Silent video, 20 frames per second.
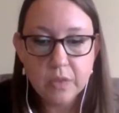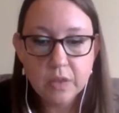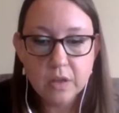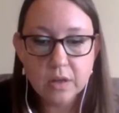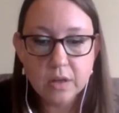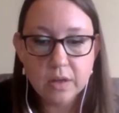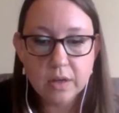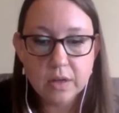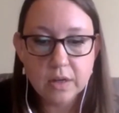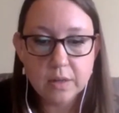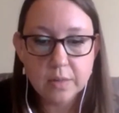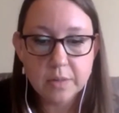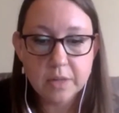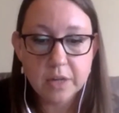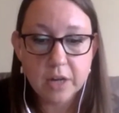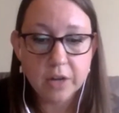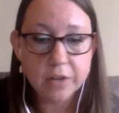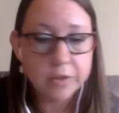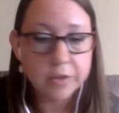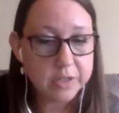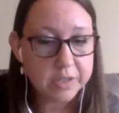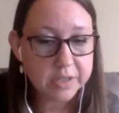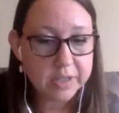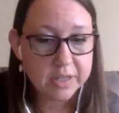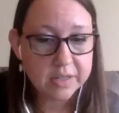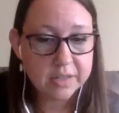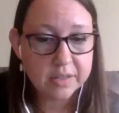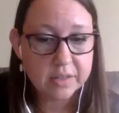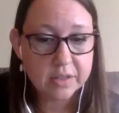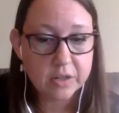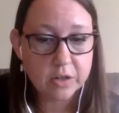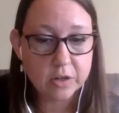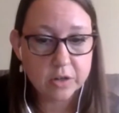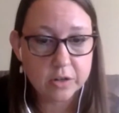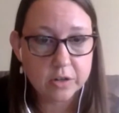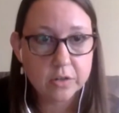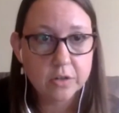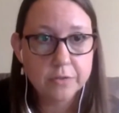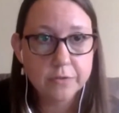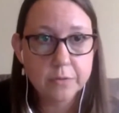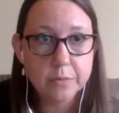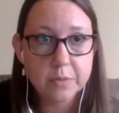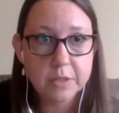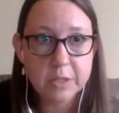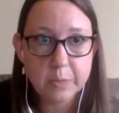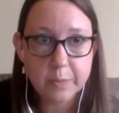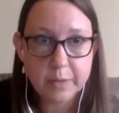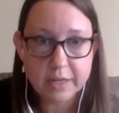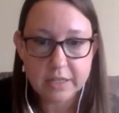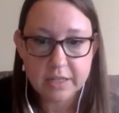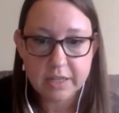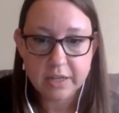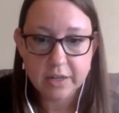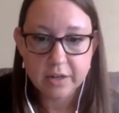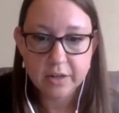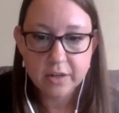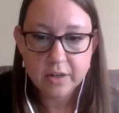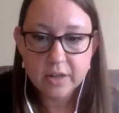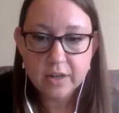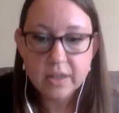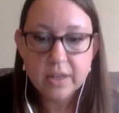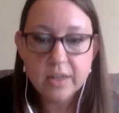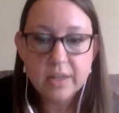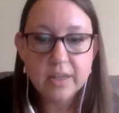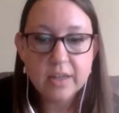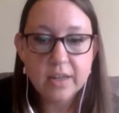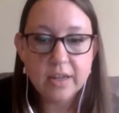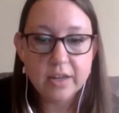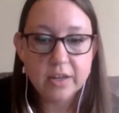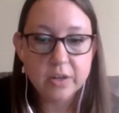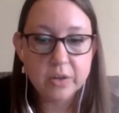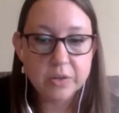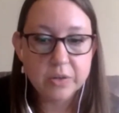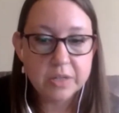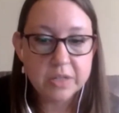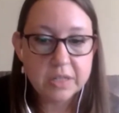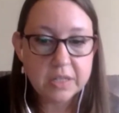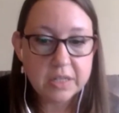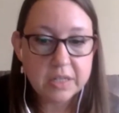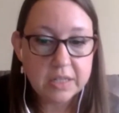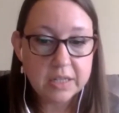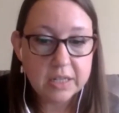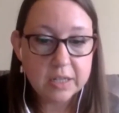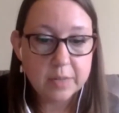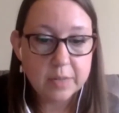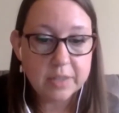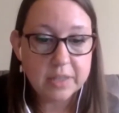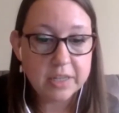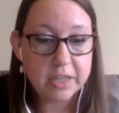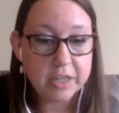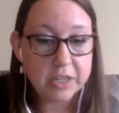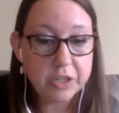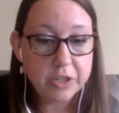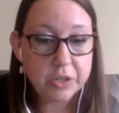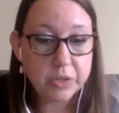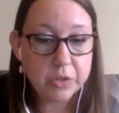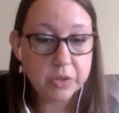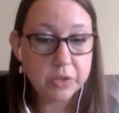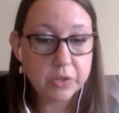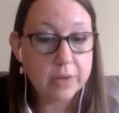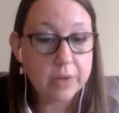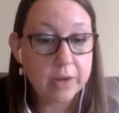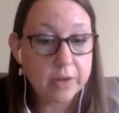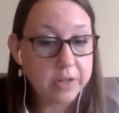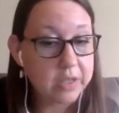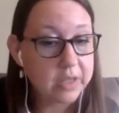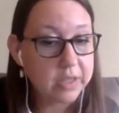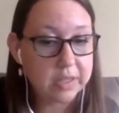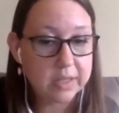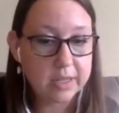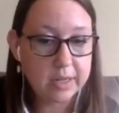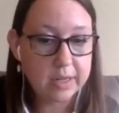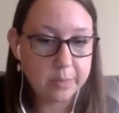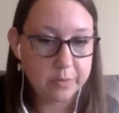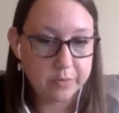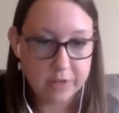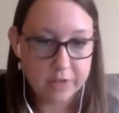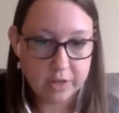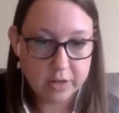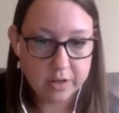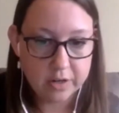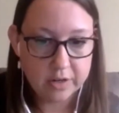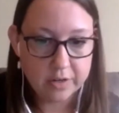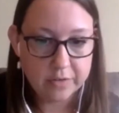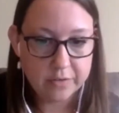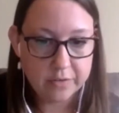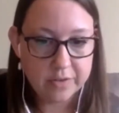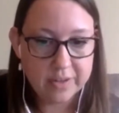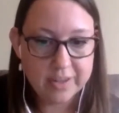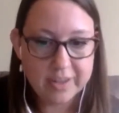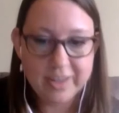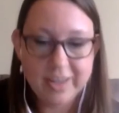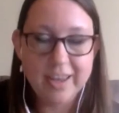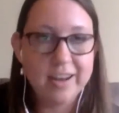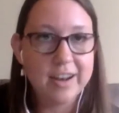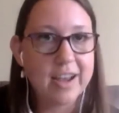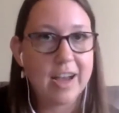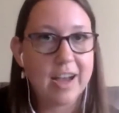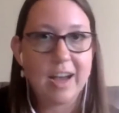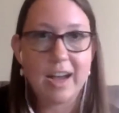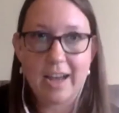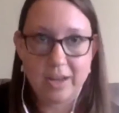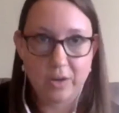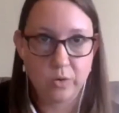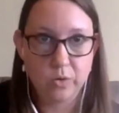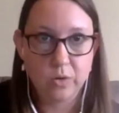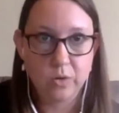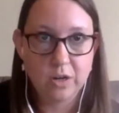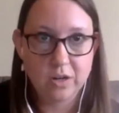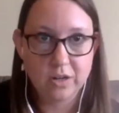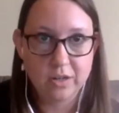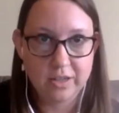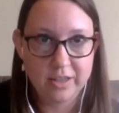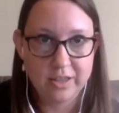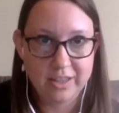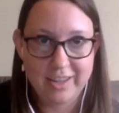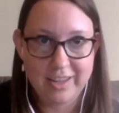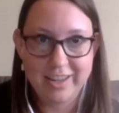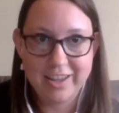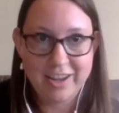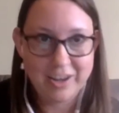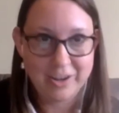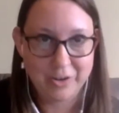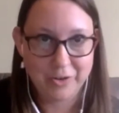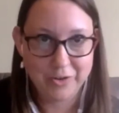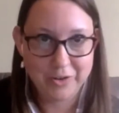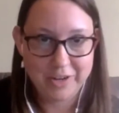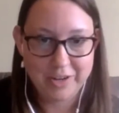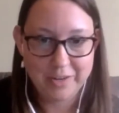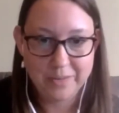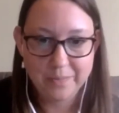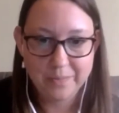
The author discusses an article from The Spectator and goes into detail about the issues surrounding this type of narrative. Again, I wholeheartedly agree.